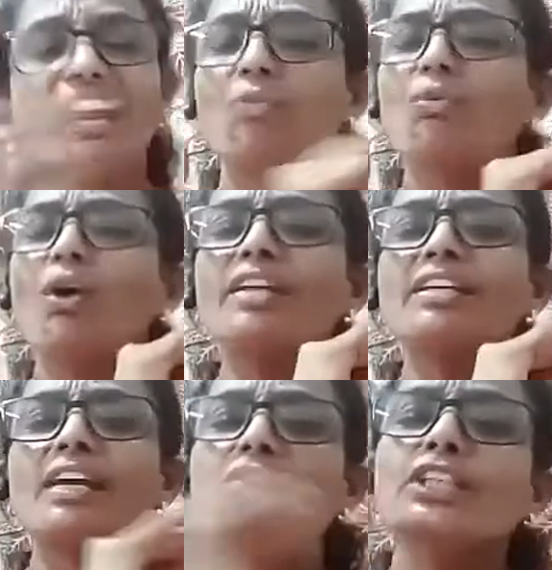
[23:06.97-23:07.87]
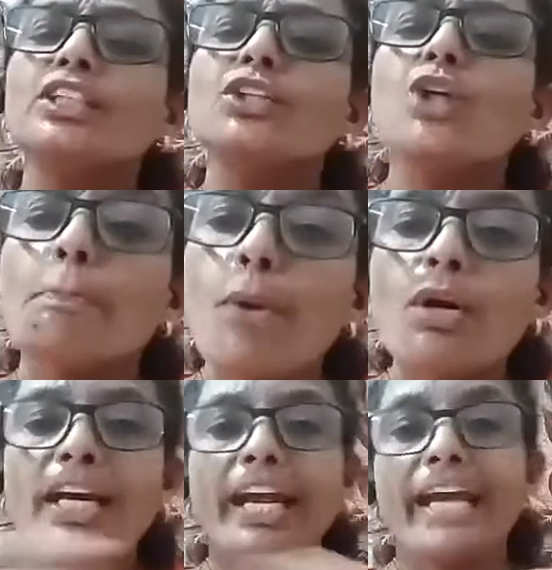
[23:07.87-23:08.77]
whatever, your
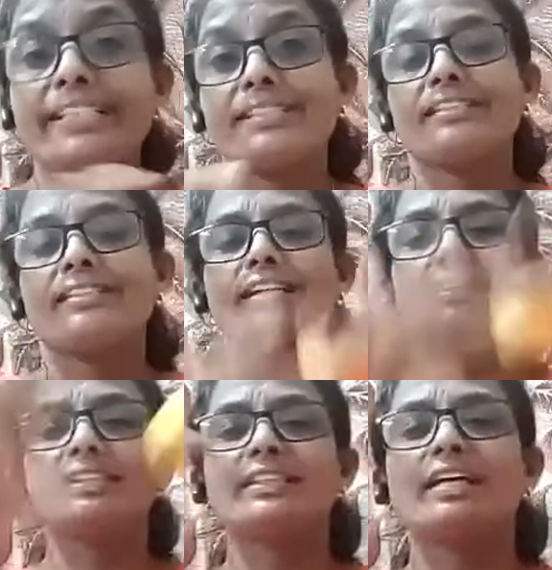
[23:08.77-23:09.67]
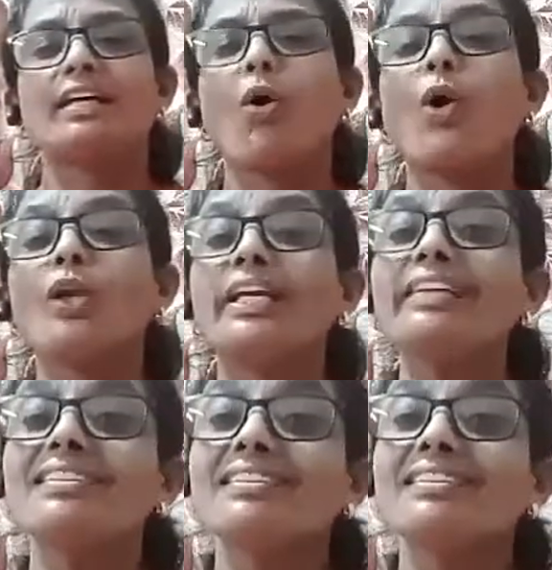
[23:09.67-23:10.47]
book, etc. These are all in